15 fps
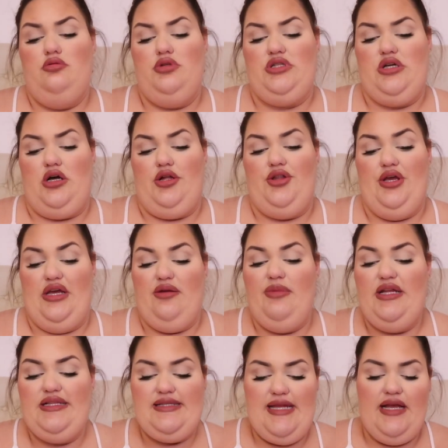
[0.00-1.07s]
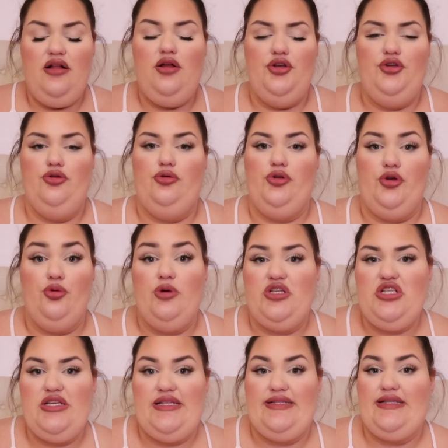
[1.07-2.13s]
what's it called? Handmaid's Tale on Hulu,
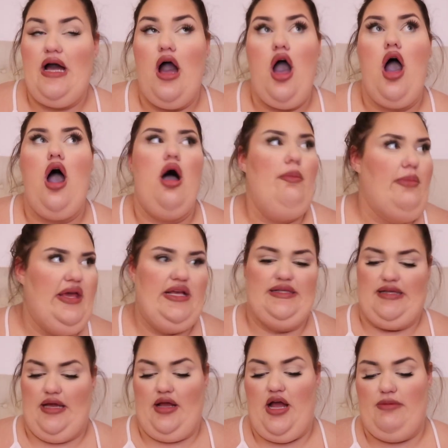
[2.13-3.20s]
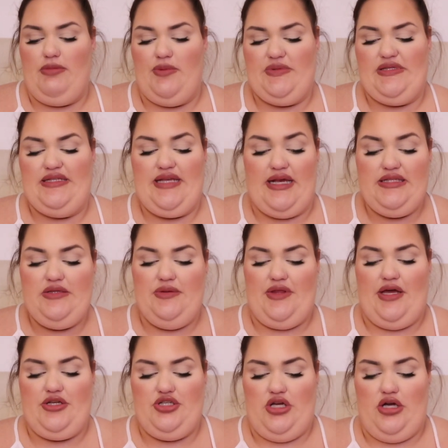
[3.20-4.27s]
which is amazing. I'm obsessed with
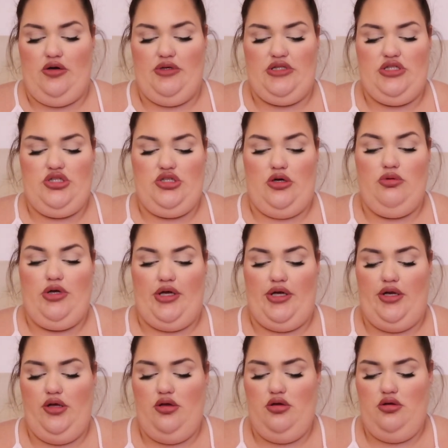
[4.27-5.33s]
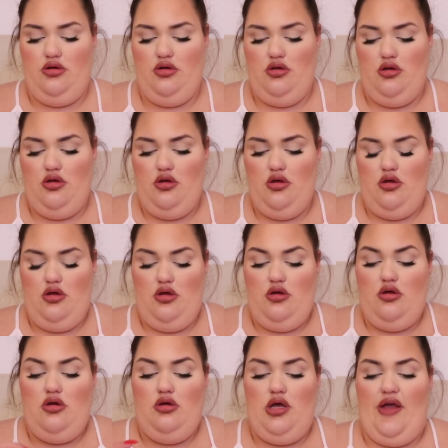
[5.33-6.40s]
that show. It's so good.
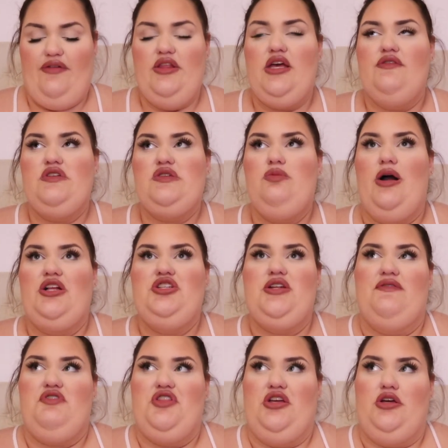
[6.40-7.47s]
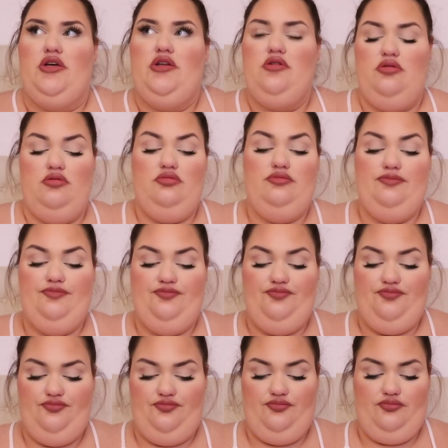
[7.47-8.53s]
I feel like I've just watched everything good.
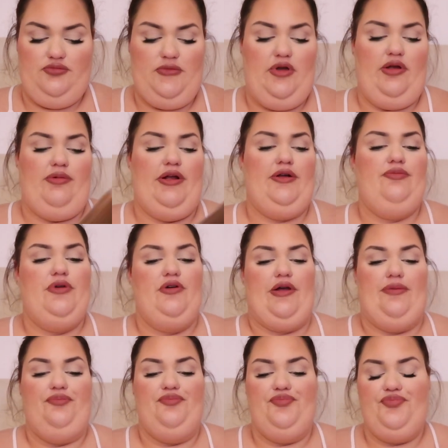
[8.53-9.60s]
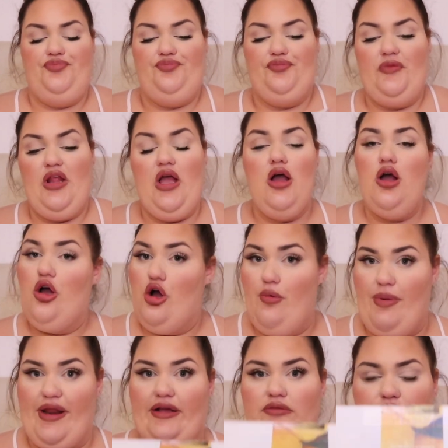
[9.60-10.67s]
Oh, here we go. Okay.
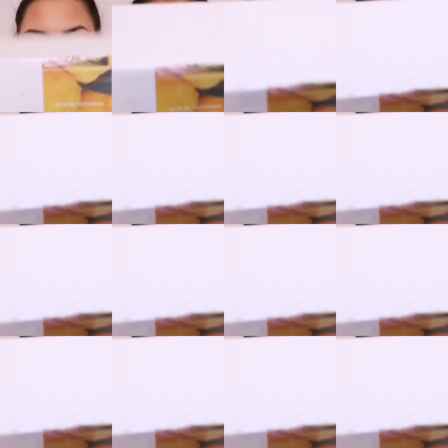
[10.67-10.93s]
Opening.